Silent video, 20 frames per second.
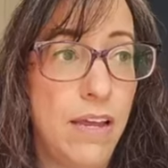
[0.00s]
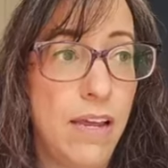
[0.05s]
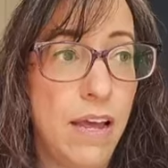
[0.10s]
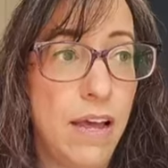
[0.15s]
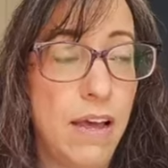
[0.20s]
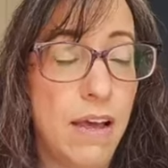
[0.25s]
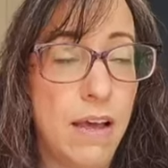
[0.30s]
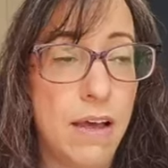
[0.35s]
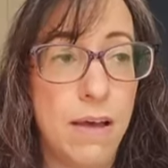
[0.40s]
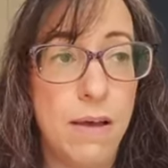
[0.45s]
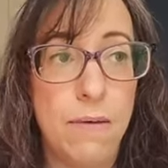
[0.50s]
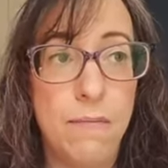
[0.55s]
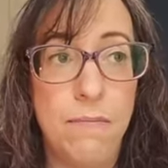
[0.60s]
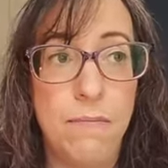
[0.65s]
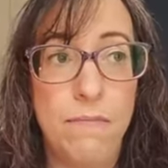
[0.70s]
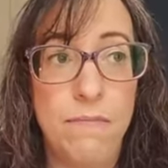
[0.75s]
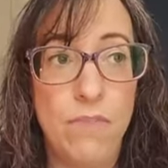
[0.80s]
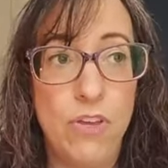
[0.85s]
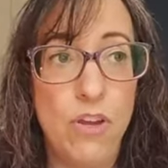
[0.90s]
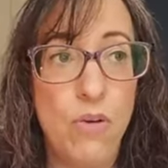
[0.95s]

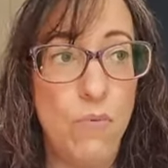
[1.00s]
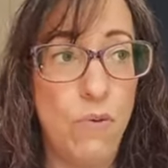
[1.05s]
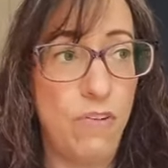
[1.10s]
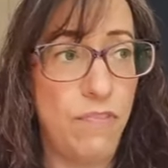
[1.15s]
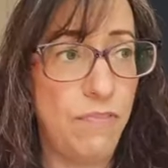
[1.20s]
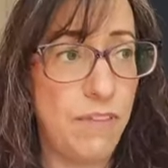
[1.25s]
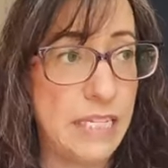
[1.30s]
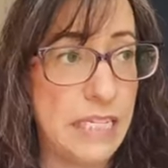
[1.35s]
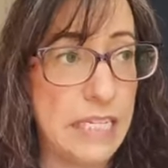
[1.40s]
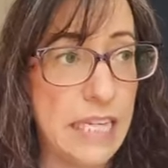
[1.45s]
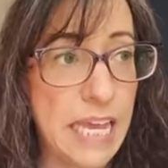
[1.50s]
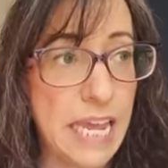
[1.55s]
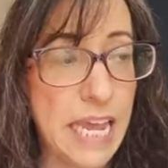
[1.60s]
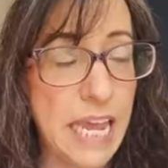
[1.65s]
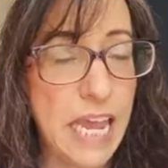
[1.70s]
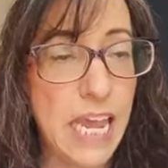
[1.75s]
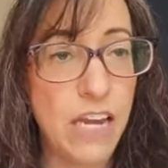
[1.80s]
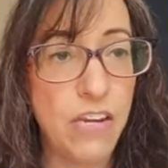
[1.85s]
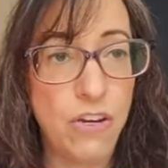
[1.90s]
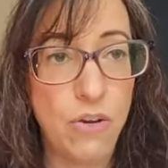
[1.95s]
um, you were
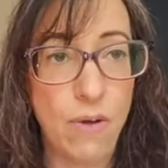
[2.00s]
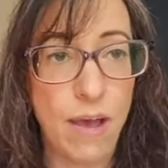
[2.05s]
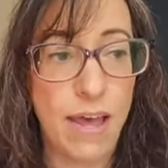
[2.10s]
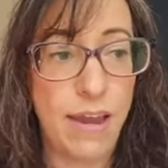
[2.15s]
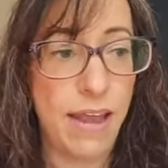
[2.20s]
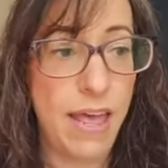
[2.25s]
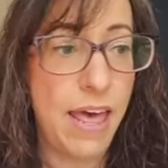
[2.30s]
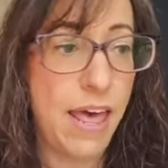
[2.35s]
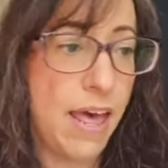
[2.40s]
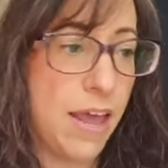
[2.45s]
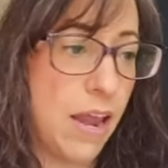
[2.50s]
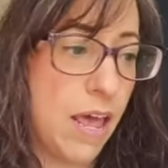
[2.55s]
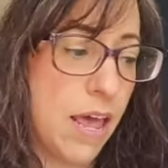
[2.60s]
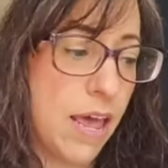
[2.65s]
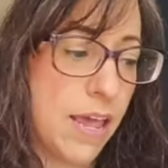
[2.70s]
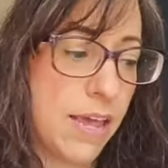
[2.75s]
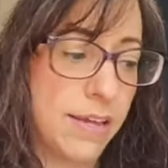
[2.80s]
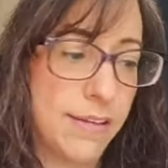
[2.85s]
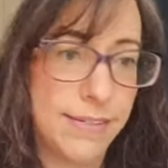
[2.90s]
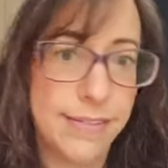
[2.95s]
fatigued, you had
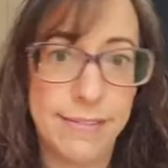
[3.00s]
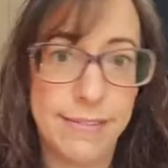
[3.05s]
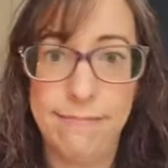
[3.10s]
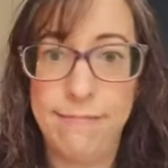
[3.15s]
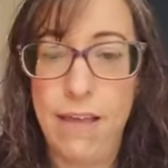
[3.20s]
headaches,